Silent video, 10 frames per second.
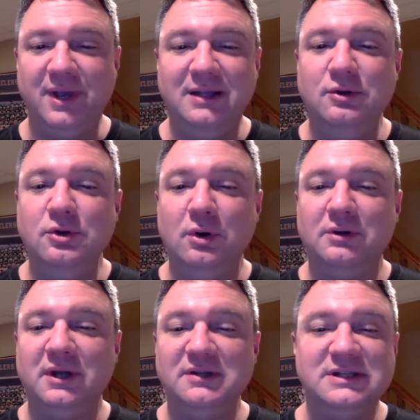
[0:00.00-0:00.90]
And New
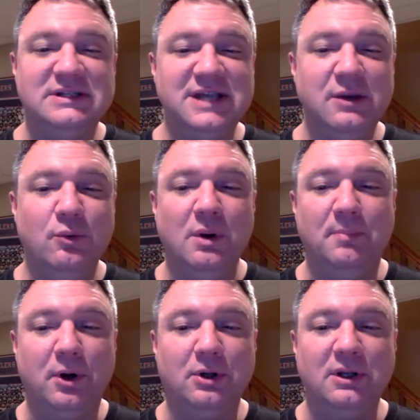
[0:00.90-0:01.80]
York does get
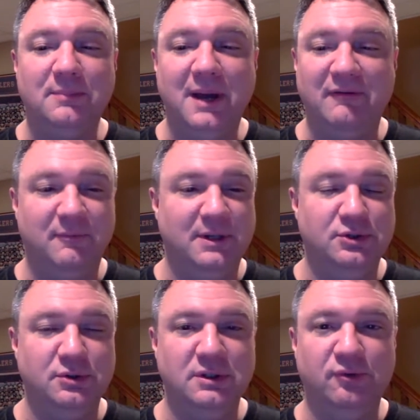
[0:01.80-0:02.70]
Saquon Barkley back from
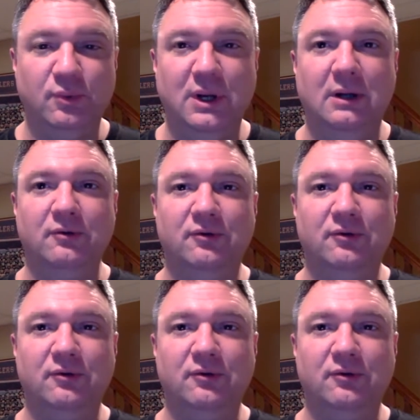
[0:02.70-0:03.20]
injury as well.